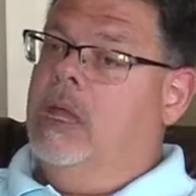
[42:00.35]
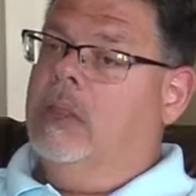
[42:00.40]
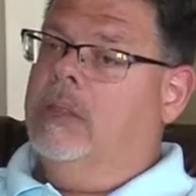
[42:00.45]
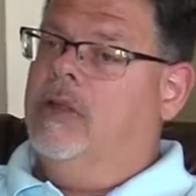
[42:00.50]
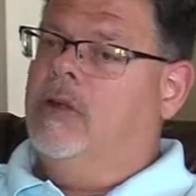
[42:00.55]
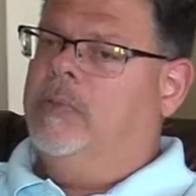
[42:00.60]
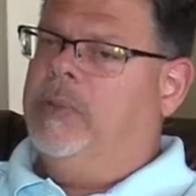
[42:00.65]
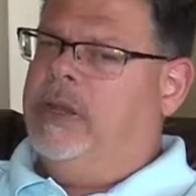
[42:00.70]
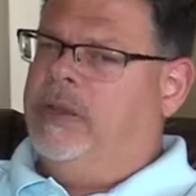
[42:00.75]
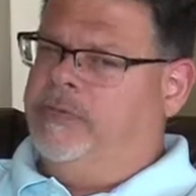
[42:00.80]

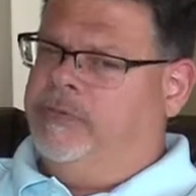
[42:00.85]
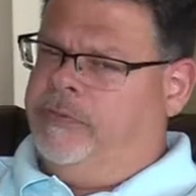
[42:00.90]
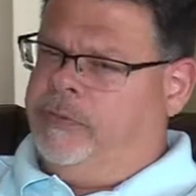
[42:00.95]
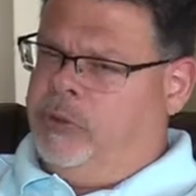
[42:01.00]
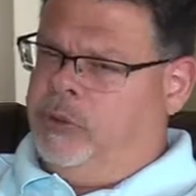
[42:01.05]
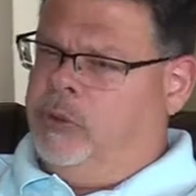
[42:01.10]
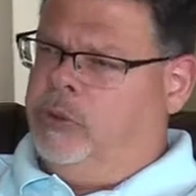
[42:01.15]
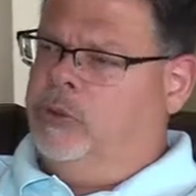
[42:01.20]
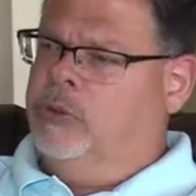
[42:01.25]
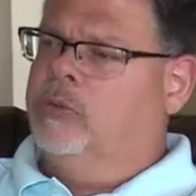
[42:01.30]
There have been a
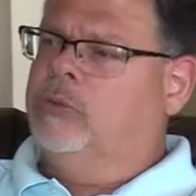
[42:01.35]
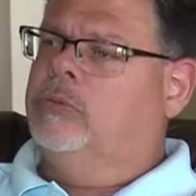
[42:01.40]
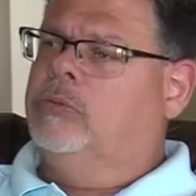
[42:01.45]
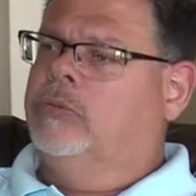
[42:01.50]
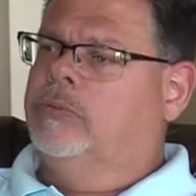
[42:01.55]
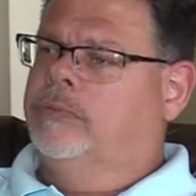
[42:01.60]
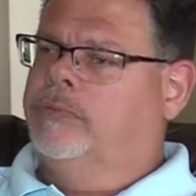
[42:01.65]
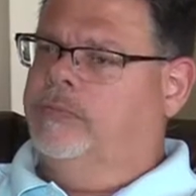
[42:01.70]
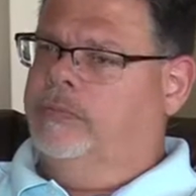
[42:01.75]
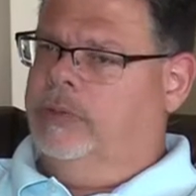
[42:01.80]
few
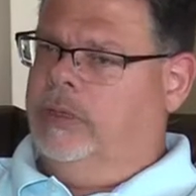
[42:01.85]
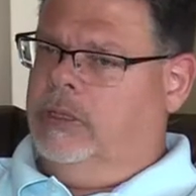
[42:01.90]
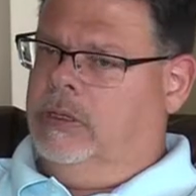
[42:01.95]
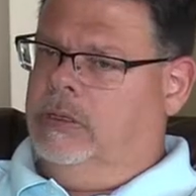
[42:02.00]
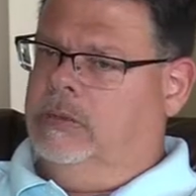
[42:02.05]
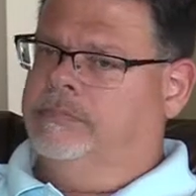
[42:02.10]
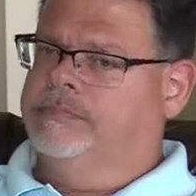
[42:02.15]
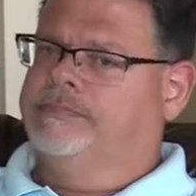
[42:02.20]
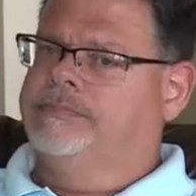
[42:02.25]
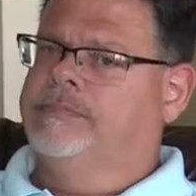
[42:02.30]

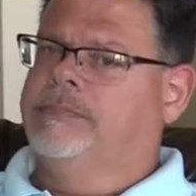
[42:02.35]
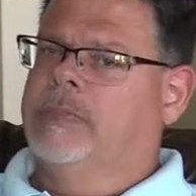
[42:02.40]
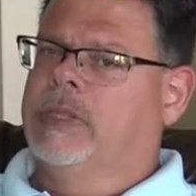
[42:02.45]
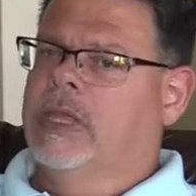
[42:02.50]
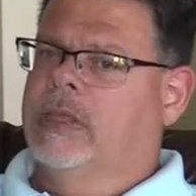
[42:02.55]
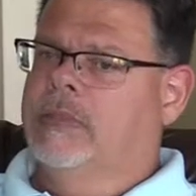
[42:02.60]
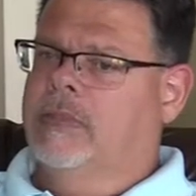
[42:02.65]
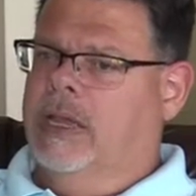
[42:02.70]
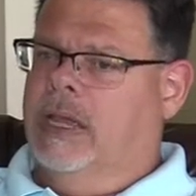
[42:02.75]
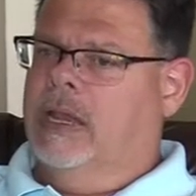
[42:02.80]

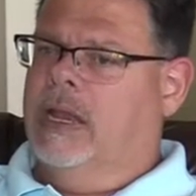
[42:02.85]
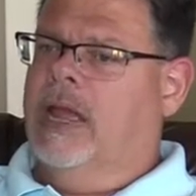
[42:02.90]
that